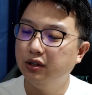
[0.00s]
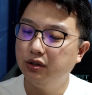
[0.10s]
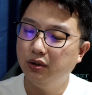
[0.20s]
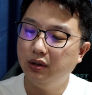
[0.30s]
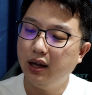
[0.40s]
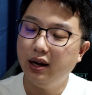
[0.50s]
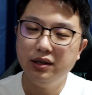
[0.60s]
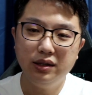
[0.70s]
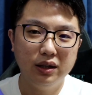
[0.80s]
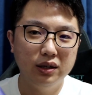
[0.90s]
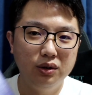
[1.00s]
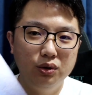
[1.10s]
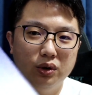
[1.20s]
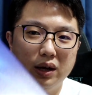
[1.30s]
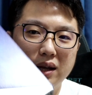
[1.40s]
So let us take a
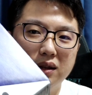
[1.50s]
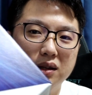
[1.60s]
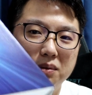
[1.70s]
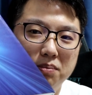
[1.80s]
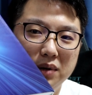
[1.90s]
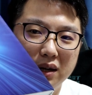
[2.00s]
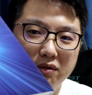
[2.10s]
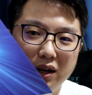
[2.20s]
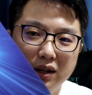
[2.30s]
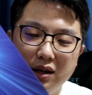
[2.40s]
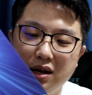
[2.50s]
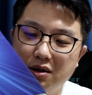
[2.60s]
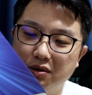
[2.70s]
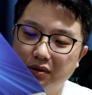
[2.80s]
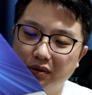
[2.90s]
look at the blade right
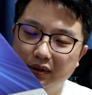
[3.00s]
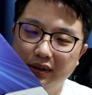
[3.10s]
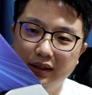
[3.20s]
now.